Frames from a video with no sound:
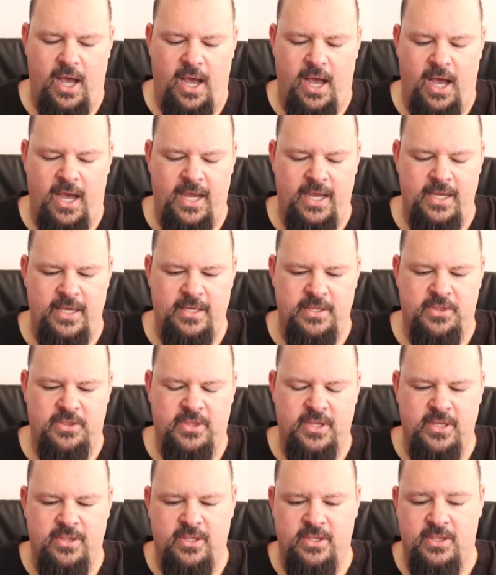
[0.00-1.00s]
I
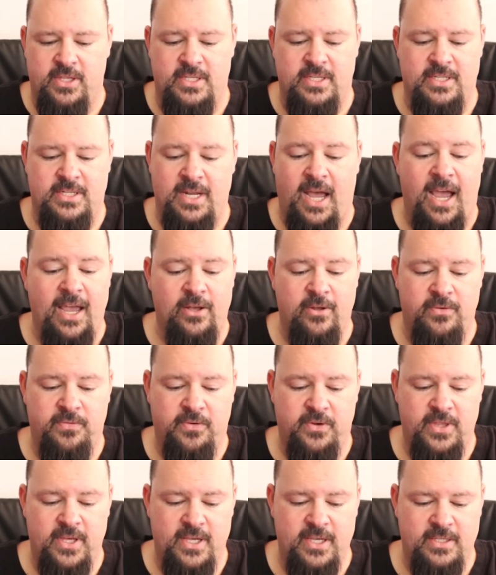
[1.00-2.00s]
think that the style
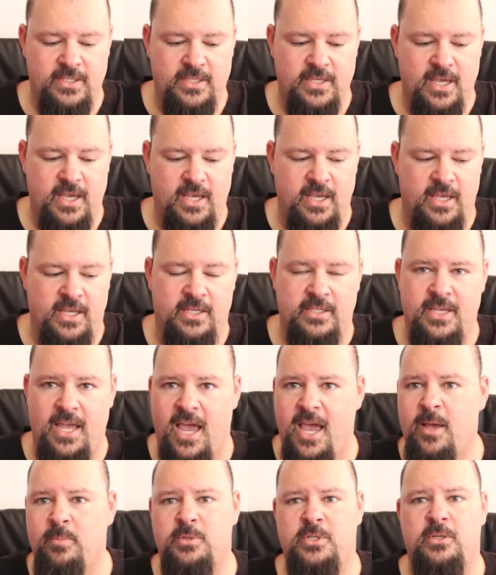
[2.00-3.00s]
for this is
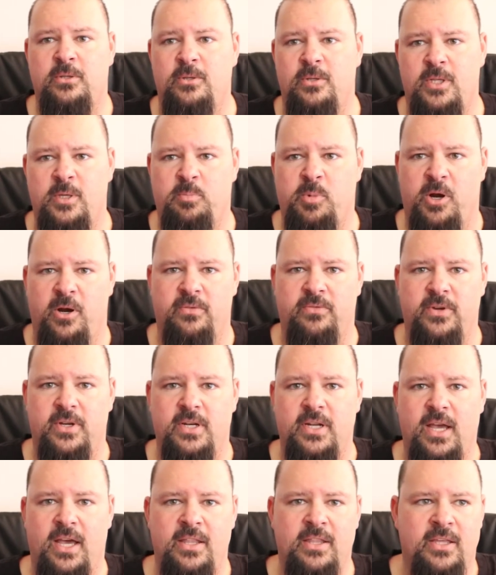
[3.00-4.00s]
absolutely
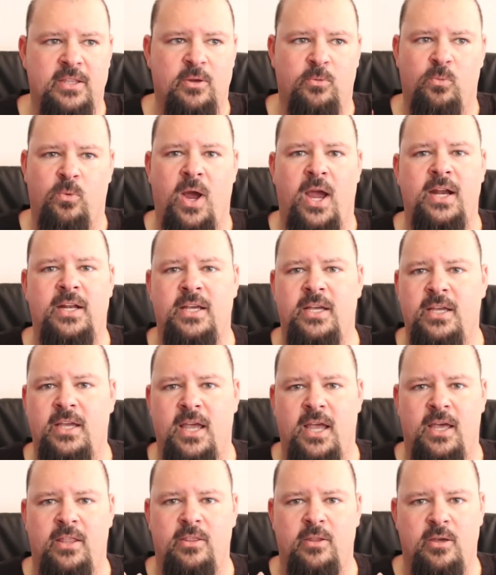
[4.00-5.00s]
perfect. I think the
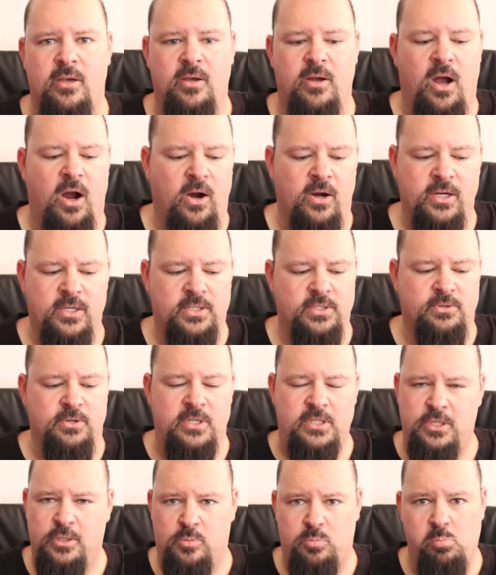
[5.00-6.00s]
writing and the
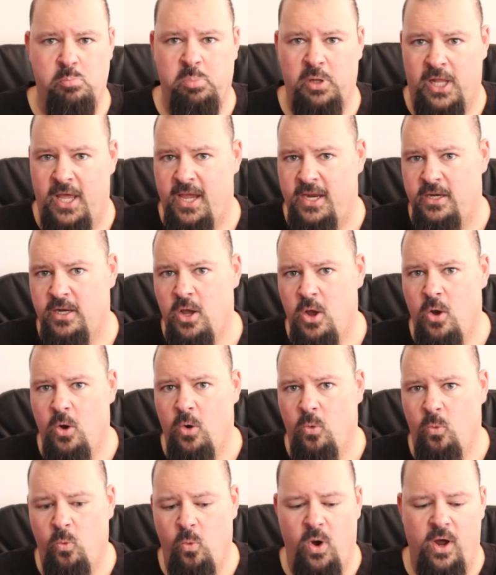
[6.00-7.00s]
artistry just blend
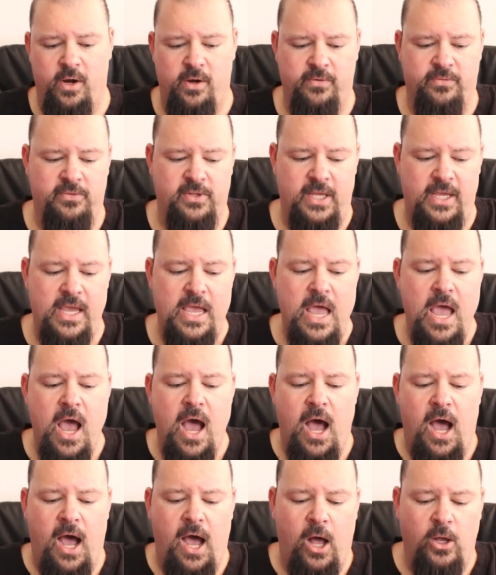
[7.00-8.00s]
wonderfully.
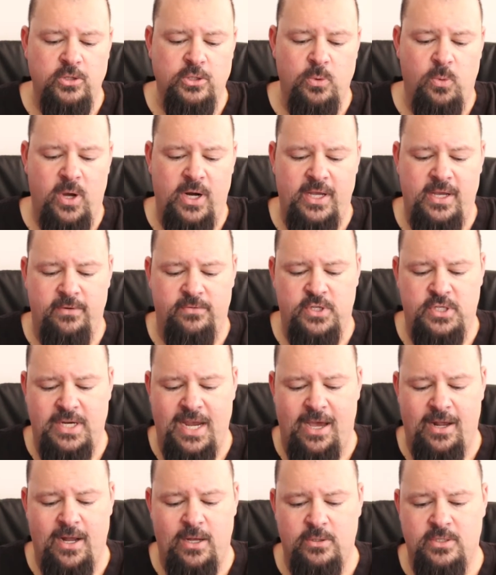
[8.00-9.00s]
I also want to give
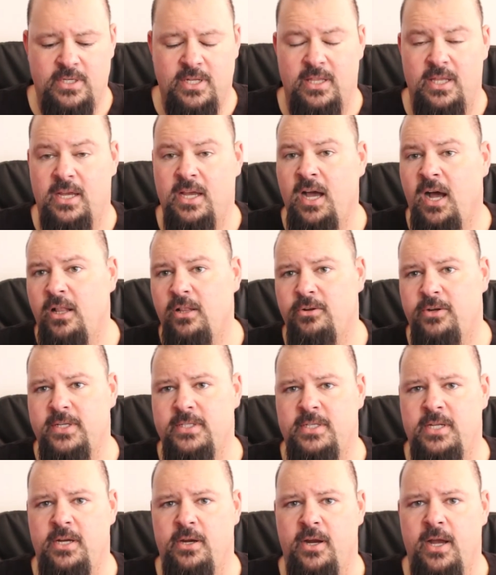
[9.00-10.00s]
shout outs to the
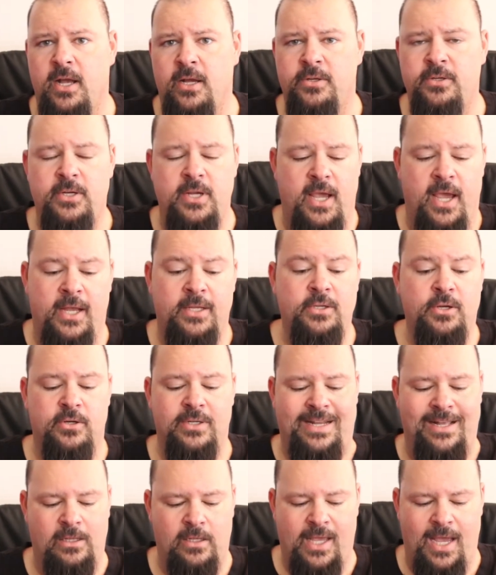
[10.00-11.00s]
colorist here, Edgar
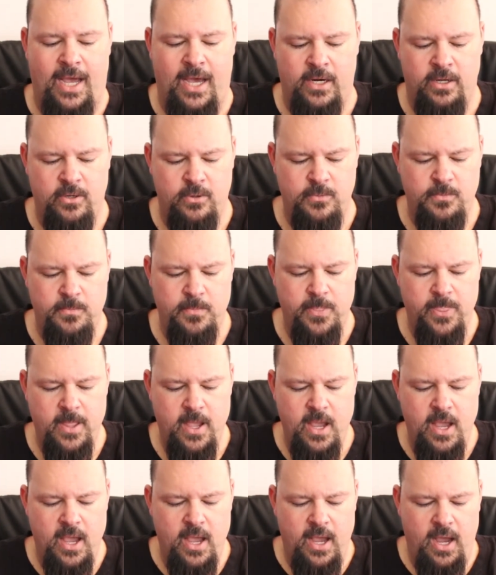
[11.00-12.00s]
Delgado.
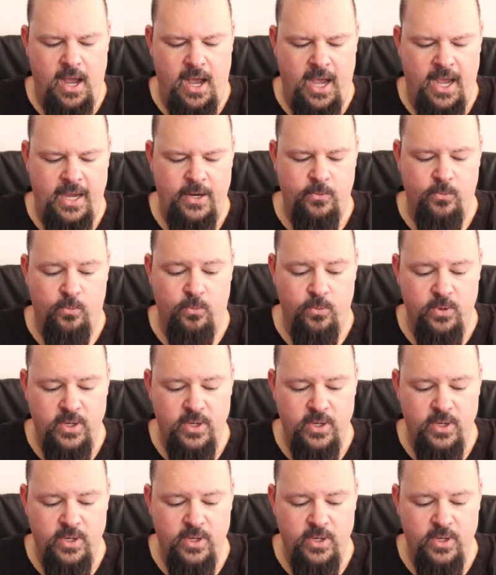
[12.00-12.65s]
I've